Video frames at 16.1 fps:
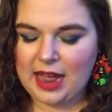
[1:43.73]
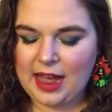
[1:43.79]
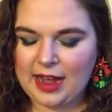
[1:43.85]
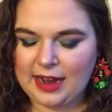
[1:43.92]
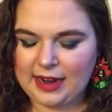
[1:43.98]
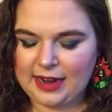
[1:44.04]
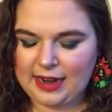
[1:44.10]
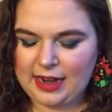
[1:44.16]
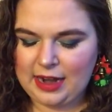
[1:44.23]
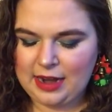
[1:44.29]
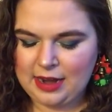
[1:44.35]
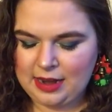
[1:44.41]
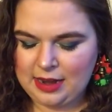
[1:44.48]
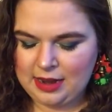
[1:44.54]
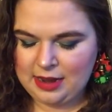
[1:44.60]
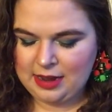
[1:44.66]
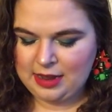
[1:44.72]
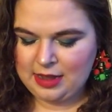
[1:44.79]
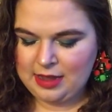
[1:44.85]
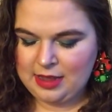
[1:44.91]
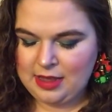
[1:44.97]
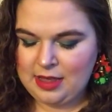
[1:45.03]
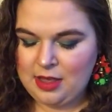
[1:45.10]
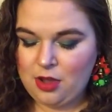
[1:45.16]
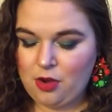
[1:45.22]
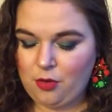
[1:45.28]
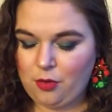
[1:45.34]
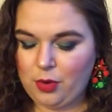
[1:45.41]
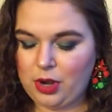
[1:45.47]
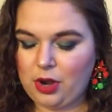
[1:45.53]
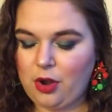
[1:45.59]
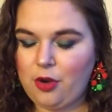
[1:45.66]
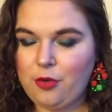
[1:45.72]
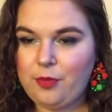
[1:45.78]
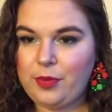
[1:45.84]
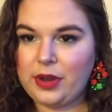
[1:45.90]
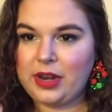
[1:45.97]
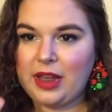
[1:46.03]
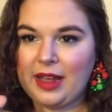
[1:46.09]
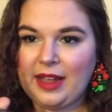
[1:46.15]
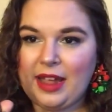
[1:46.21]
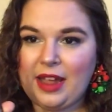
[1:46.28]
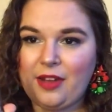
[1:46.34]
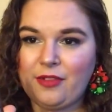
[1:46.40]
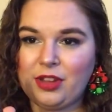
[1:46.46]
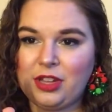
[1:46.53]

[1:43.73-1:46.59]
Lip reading: I can't